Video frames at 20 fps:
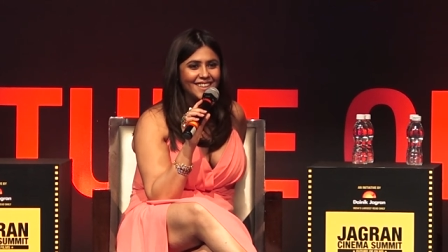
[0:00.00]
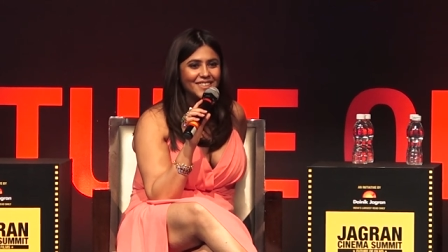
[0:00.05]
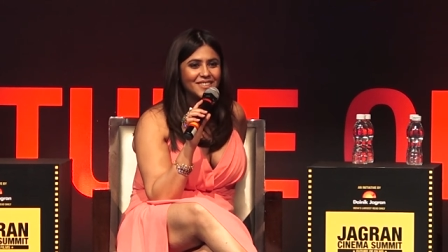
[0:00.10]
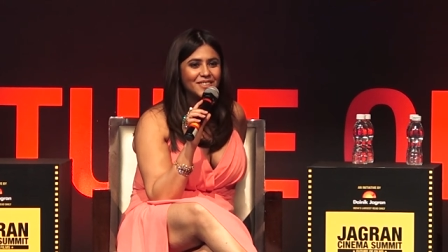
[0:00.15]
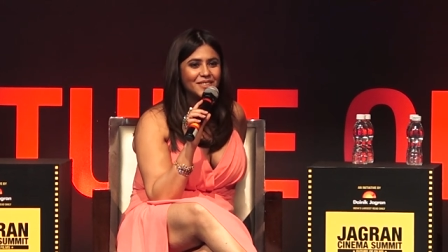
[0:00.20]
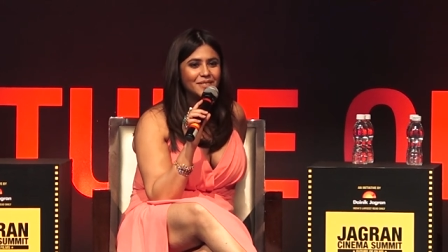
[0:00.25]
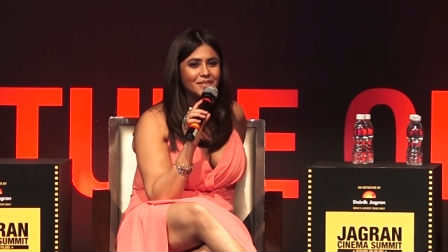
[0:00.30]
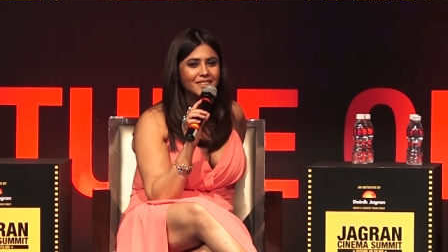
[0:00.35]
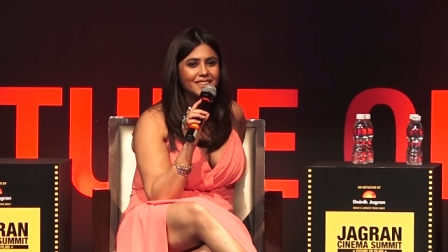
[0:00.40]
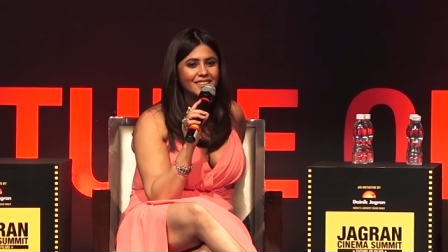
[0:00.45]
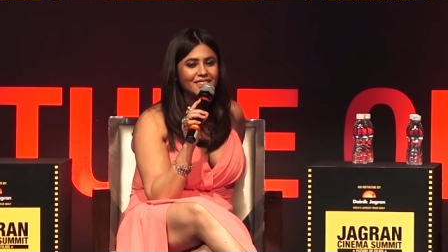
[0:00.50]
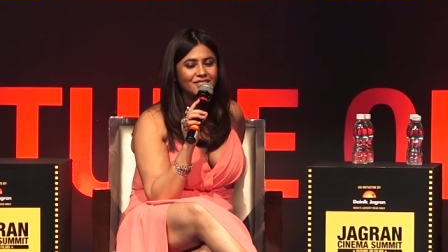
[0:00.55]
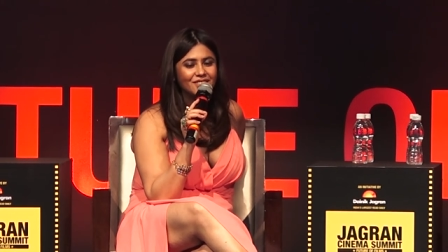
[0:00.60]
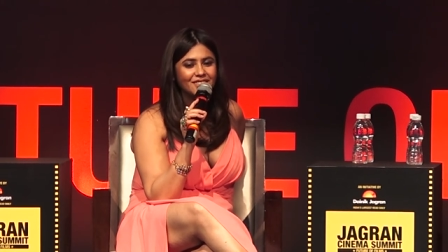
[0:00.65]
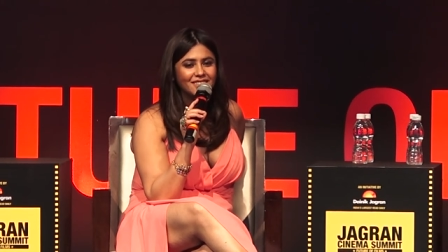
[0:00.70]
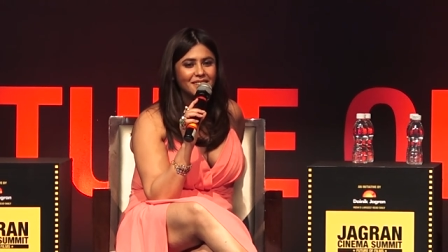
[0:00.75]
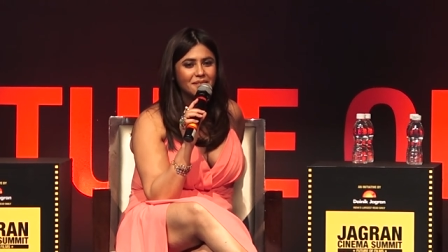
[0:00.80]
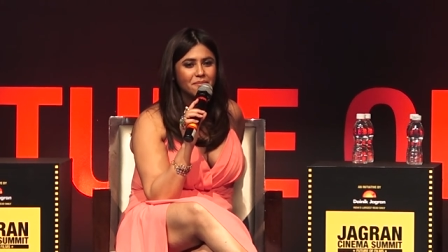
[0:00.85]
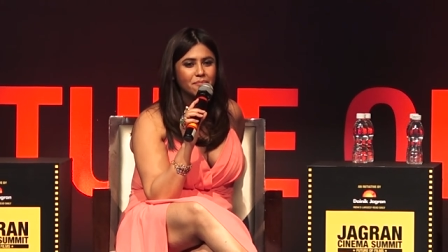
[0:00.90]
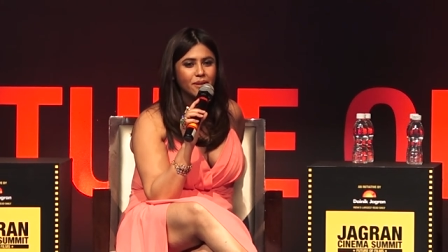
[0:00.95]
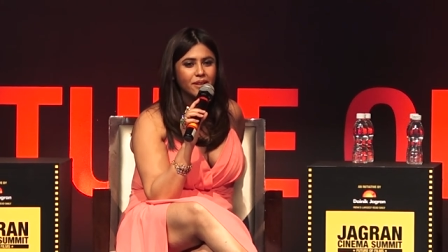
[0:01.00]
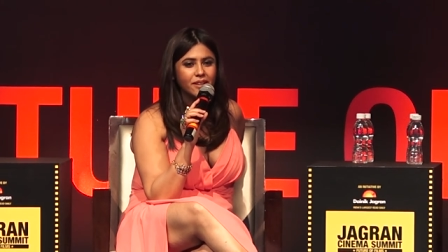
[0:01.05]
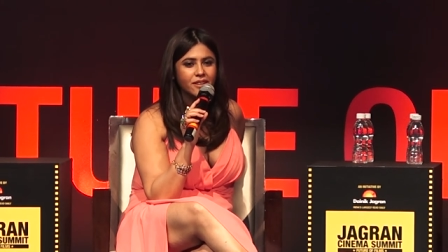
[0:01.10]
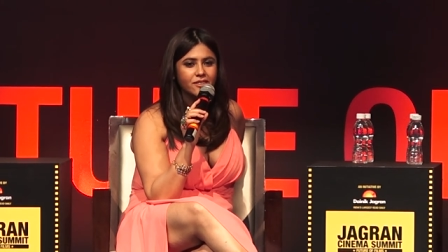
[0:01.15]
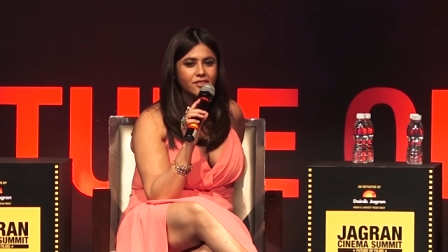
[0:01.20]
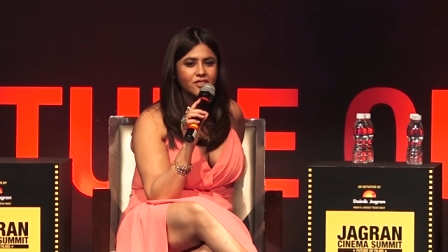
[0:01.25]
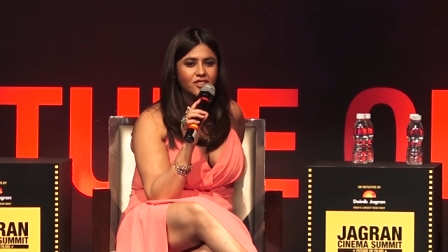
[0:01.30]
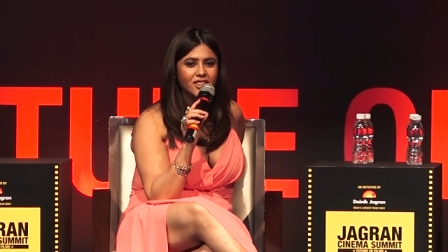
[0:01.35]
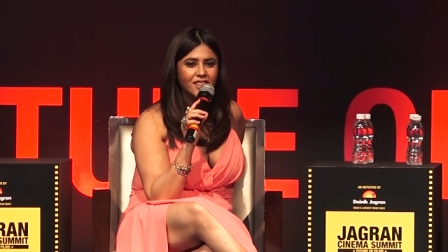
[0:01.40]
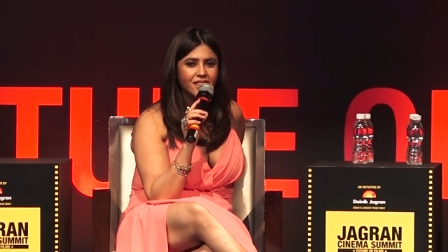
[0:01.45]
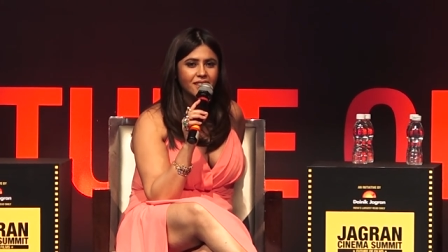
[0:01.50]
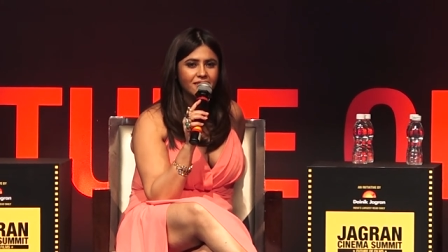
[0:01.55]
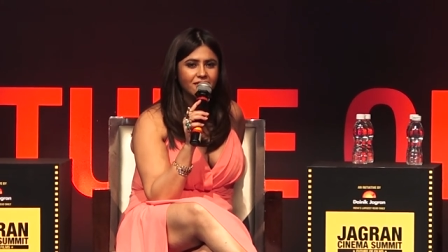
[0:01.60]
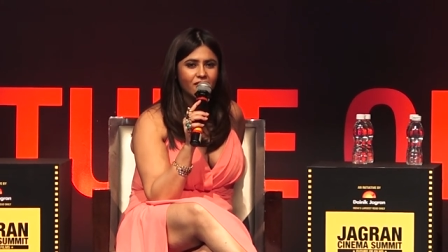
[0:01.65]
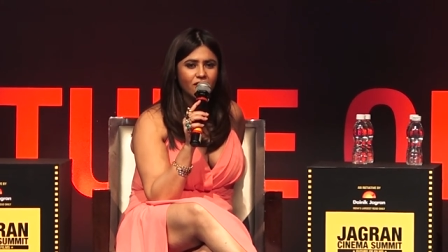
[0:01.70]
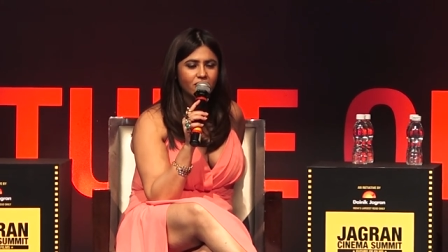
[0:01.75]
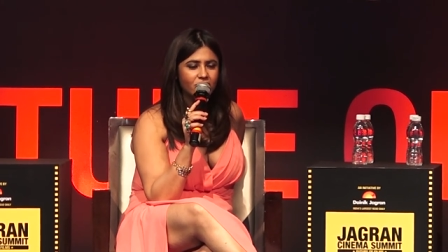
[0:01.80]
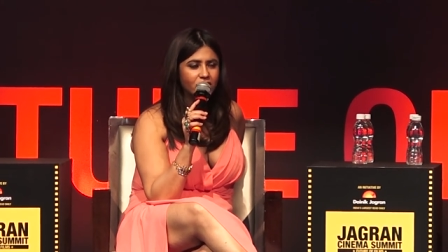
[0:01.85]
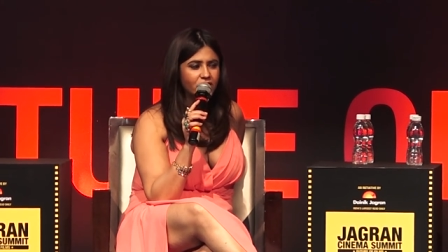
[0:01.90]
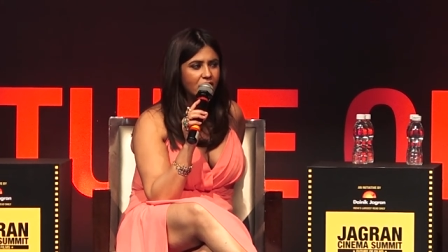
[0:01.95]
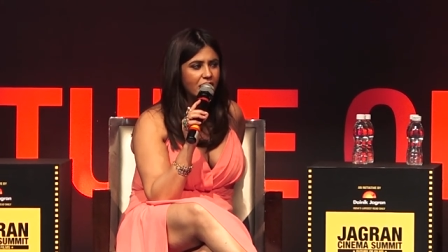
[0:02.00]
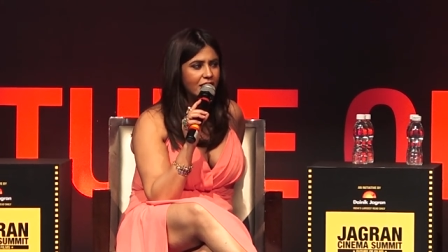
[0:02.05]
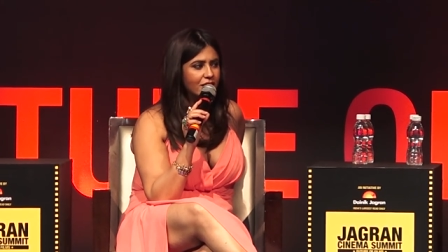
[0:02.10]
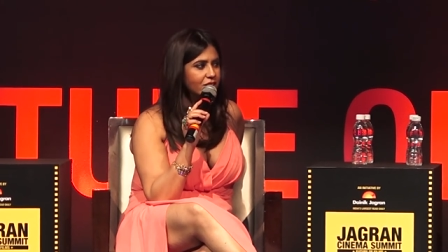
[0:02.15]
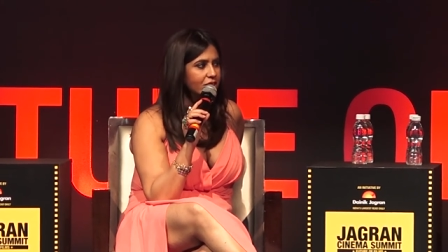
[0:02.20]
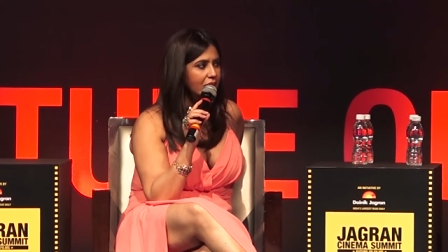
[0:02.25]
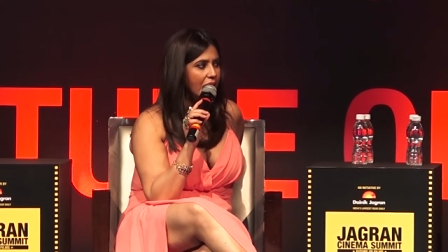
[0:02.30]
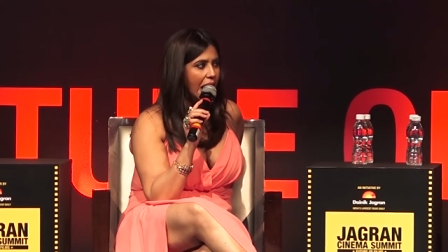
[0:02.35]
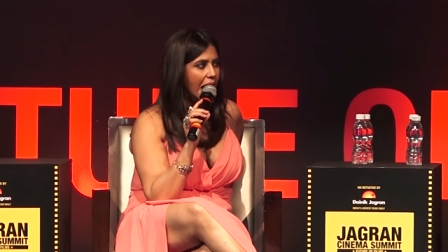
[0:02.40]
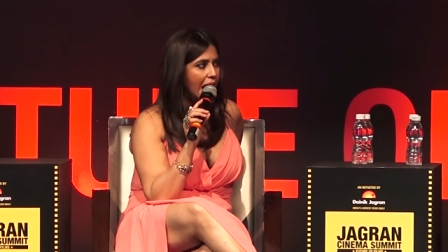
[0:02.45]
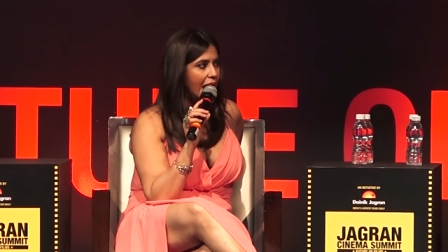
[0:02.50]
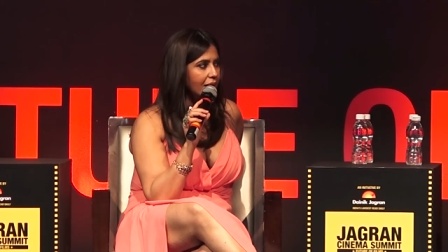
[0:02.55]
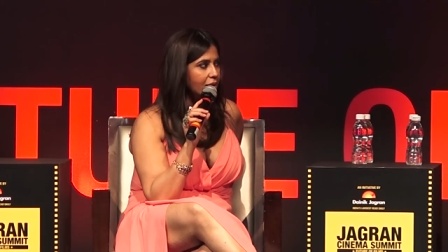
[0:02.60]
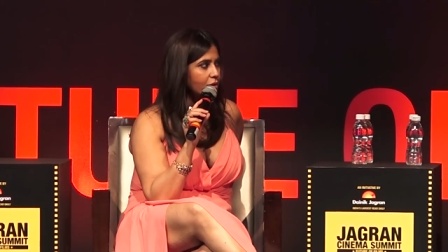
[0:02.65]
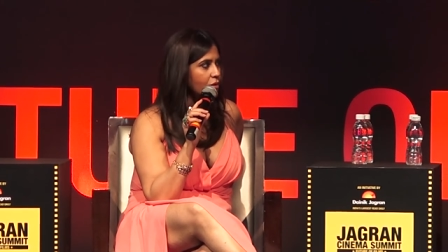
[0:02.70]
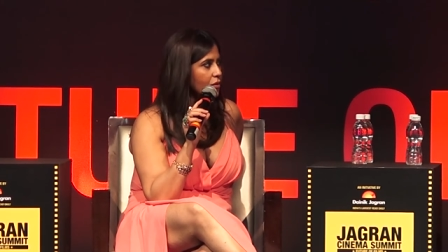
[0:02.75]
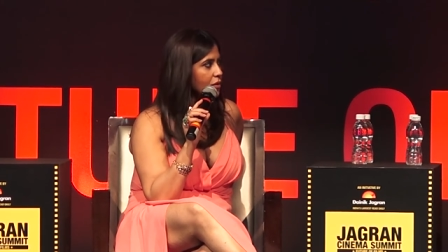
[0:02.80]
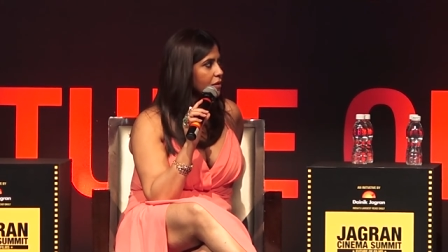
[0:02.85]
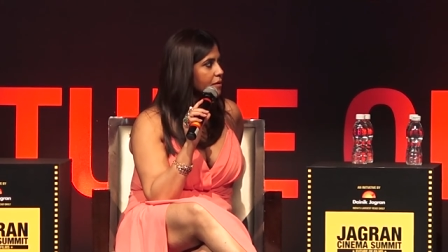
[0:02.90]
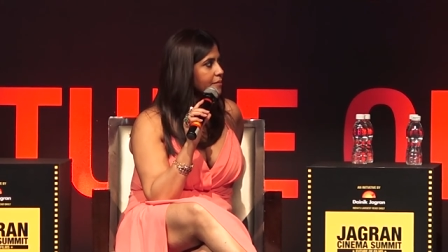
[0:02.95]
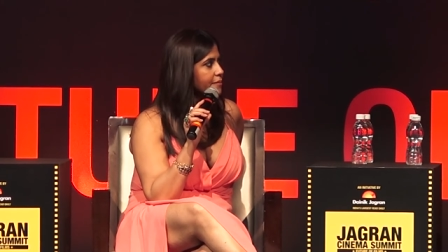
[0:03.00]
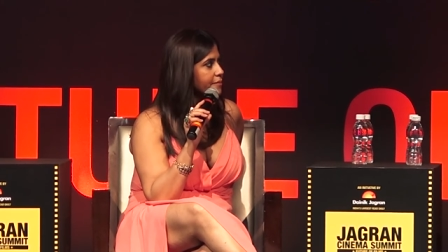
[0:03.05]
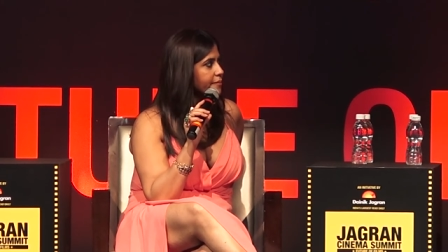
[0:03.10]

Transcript: So it was interesting, but she's not changed at all.